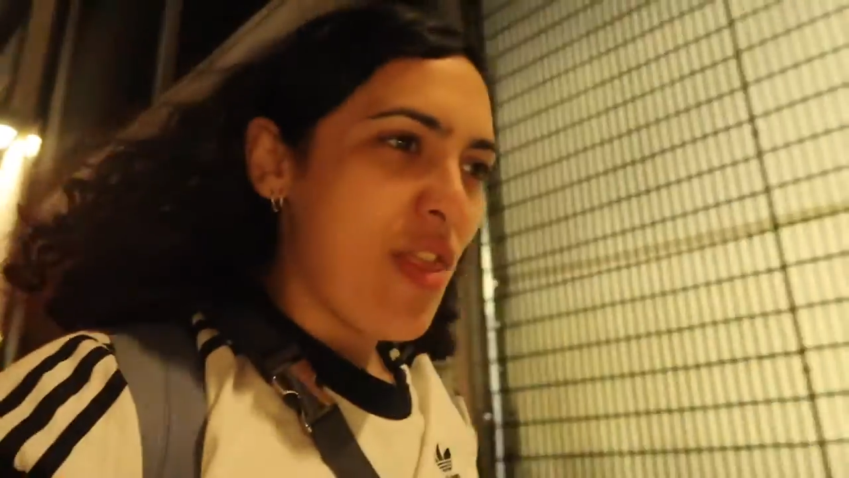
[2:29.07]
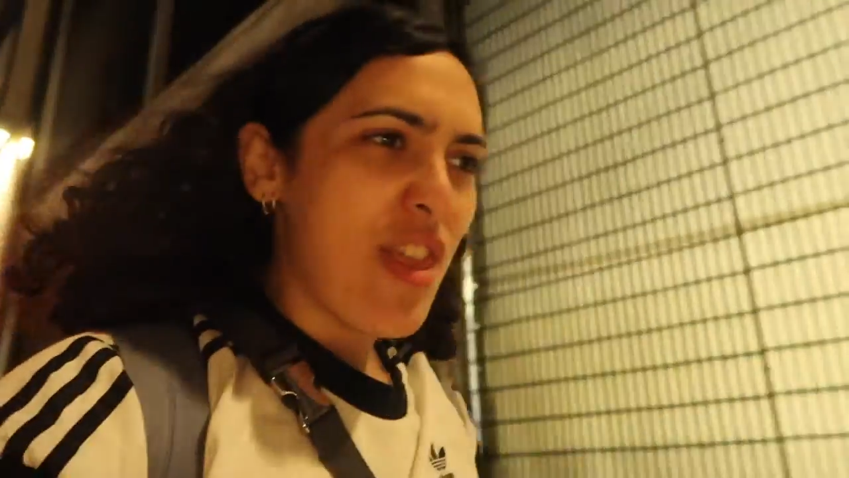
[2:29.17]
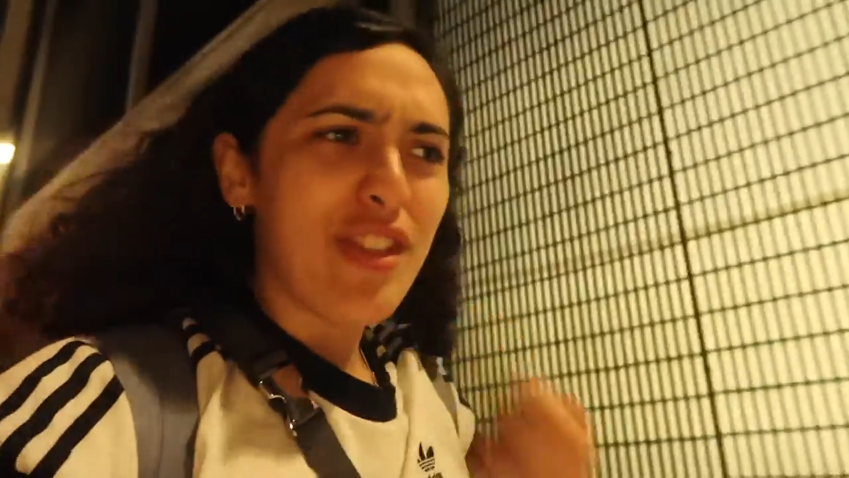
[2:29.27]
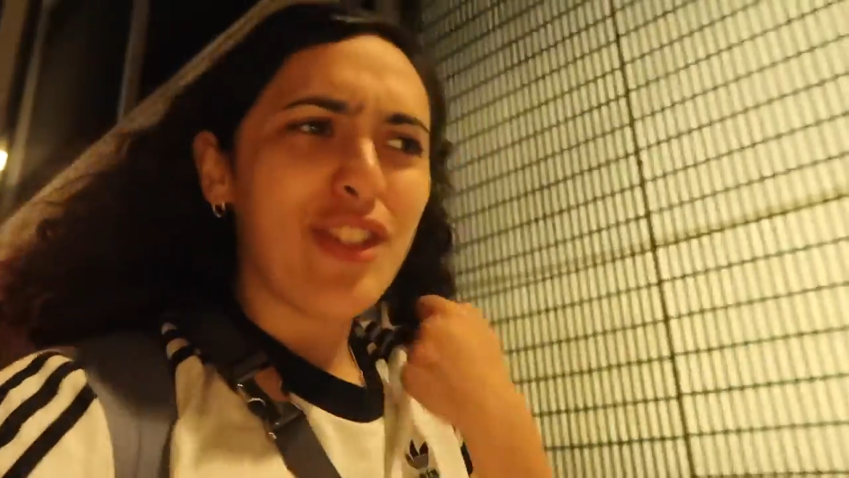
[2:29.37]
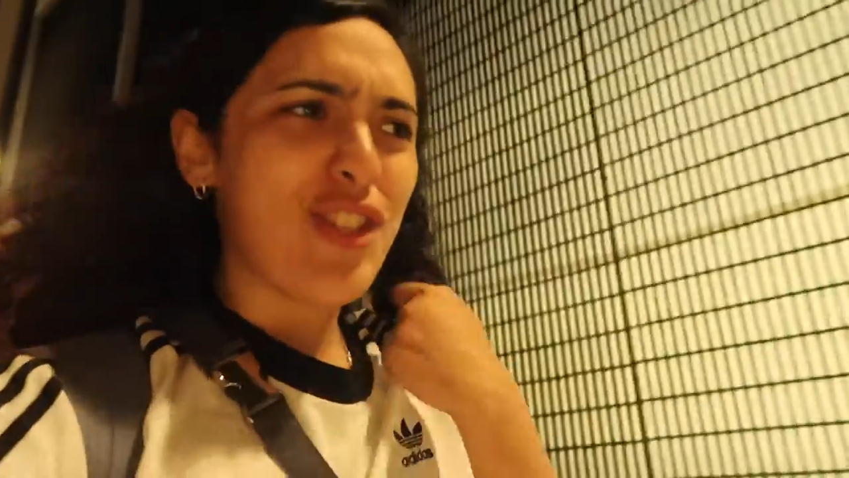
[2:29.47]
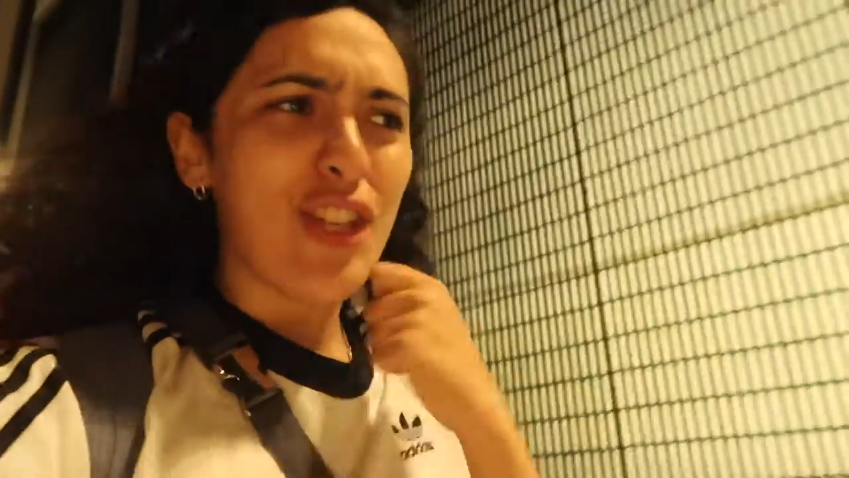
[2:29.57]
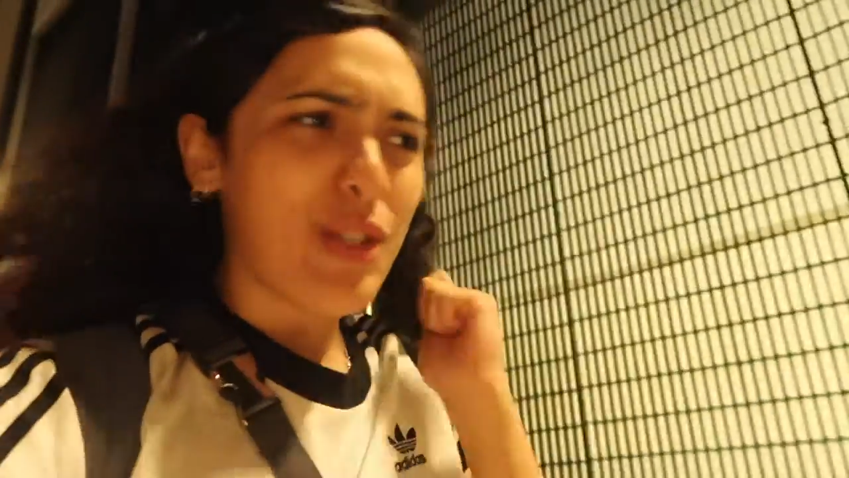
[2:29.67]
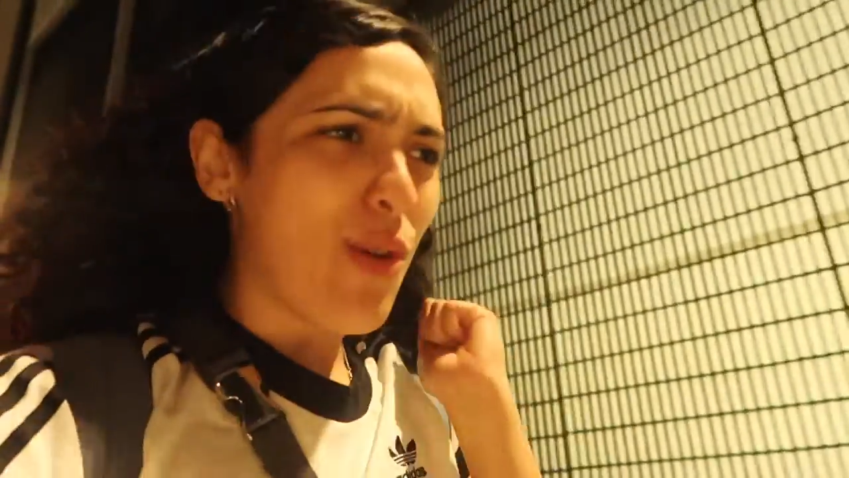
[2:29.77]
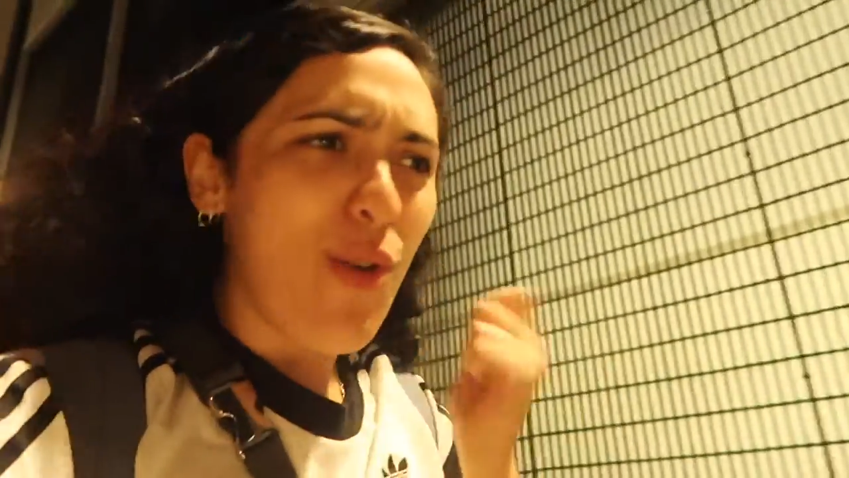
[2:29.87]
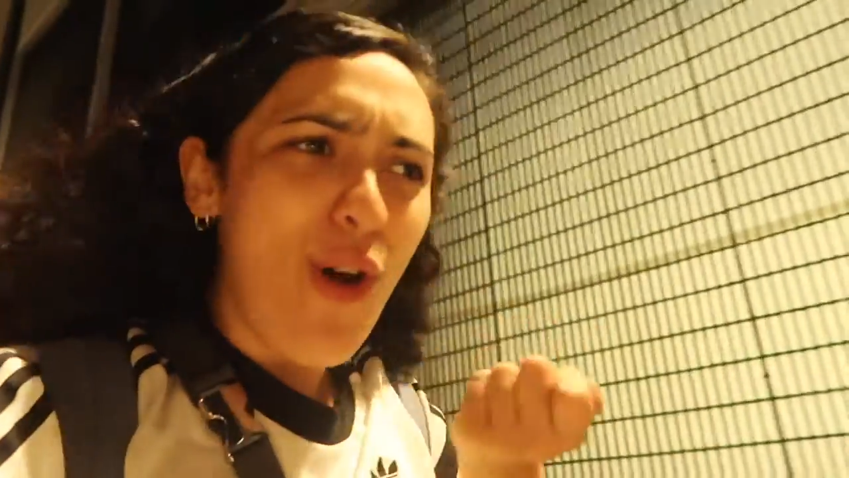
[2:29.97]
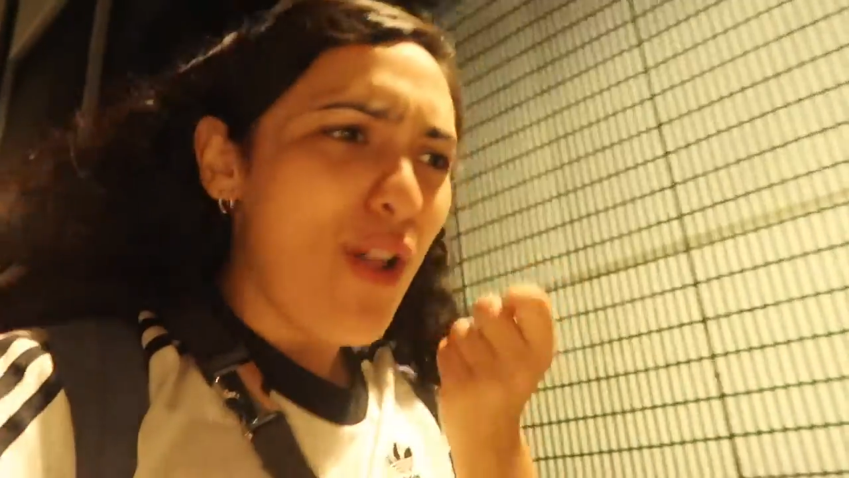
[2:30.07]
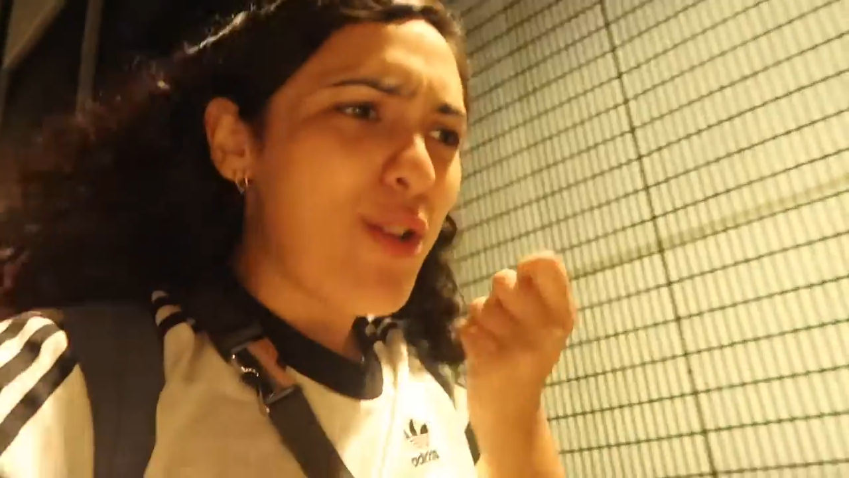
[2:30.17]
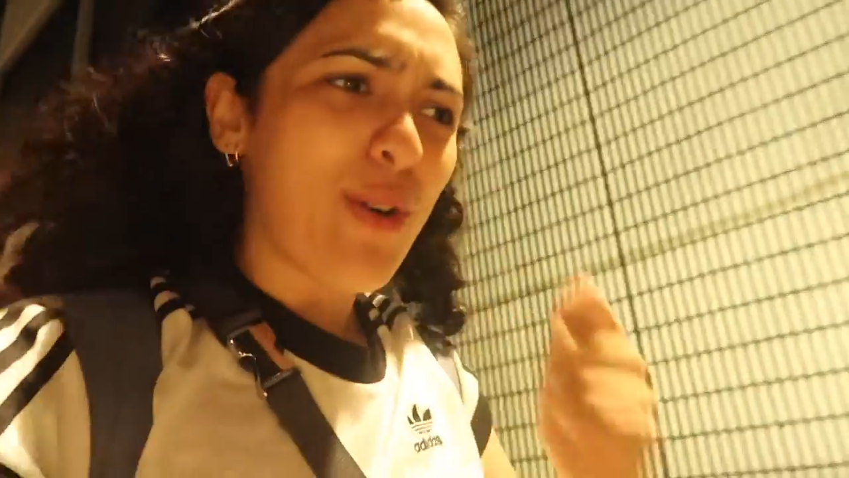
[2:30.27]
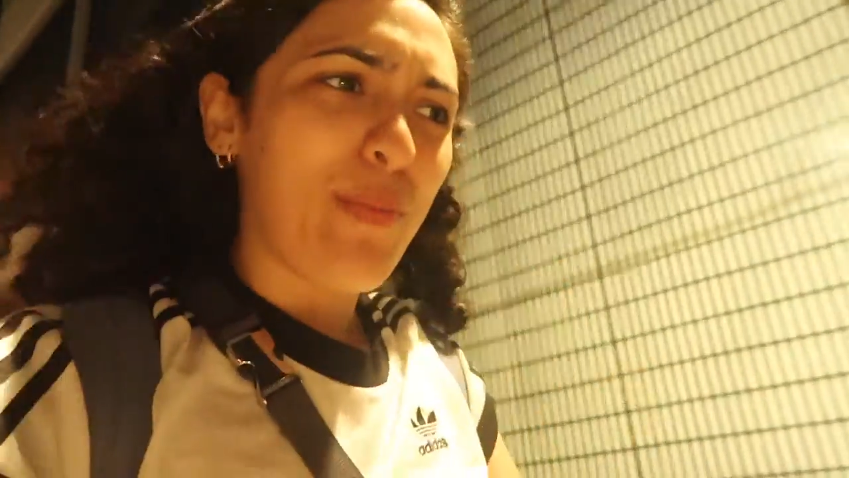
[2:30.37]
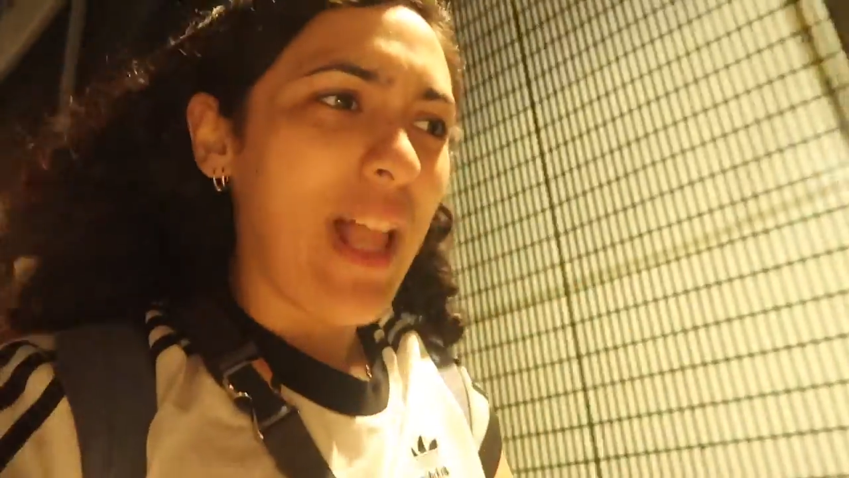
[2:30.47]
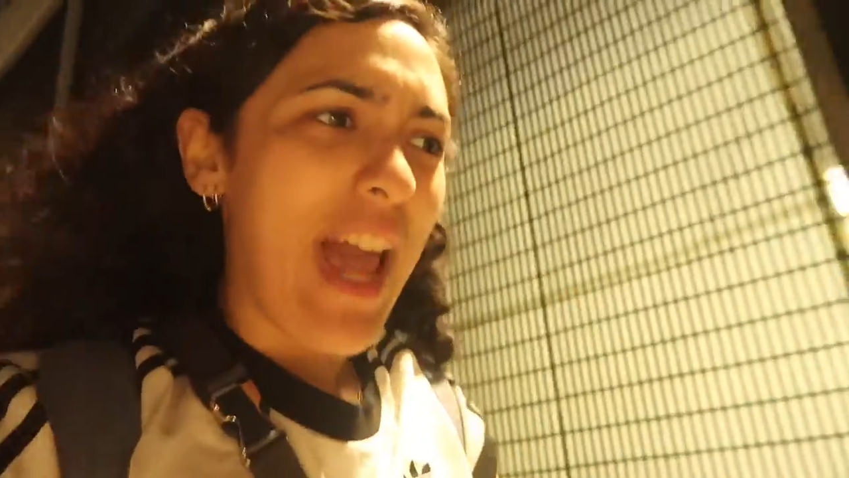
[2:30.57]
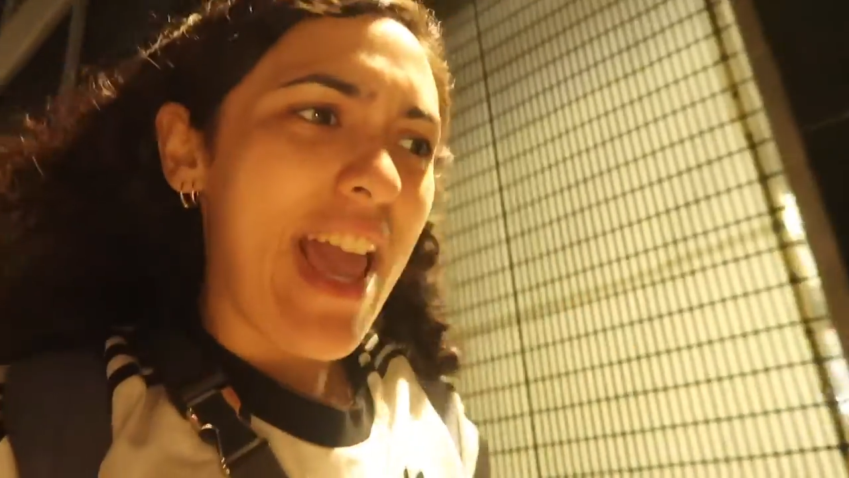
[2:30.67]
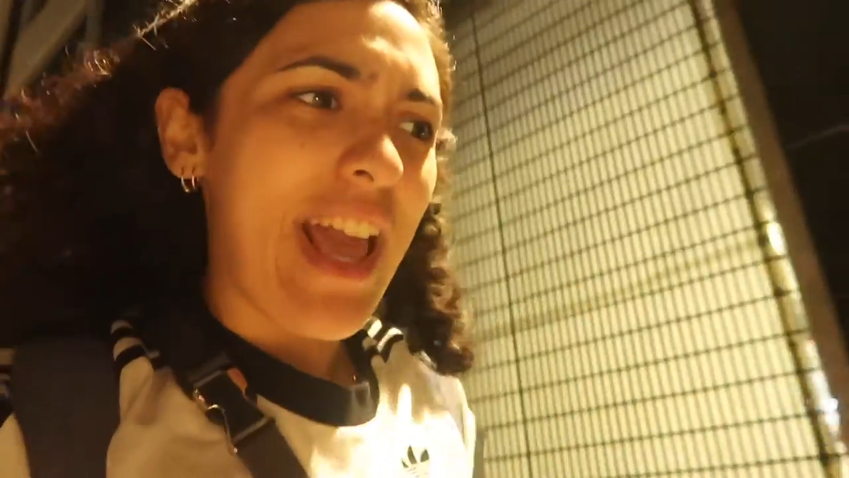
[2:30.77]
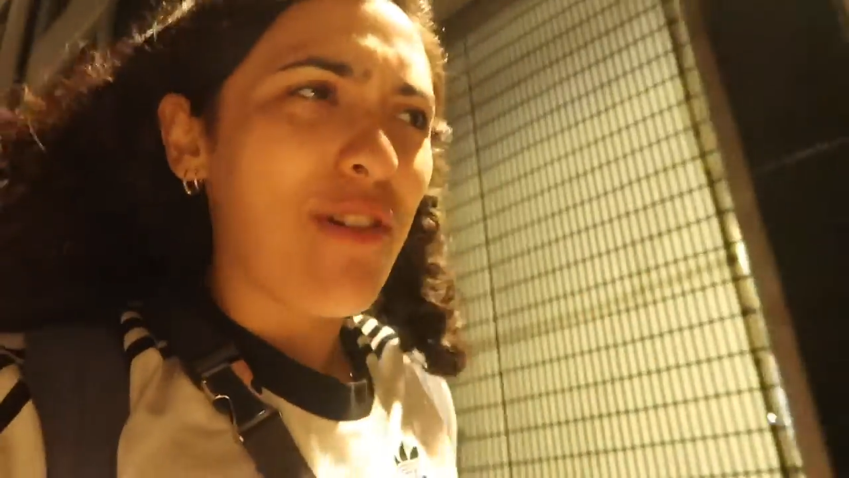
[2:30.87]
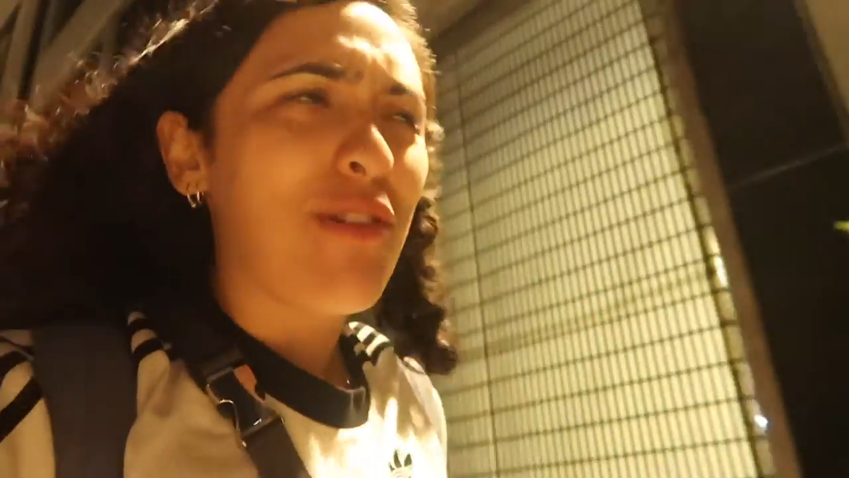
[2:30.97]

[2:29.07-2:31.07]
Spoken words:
This is just a role you're playing,